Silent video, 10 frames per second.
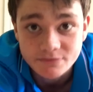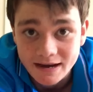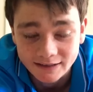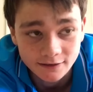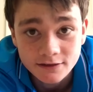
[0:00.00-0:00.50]

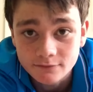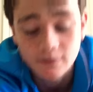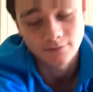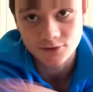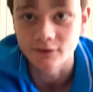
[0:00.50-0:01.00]
magnet,
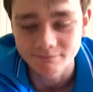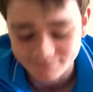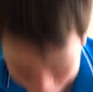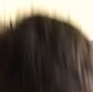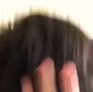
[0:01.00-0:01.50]
well, sorry,
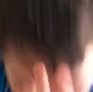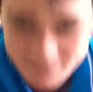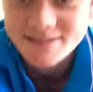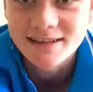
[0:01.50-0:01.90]
what am I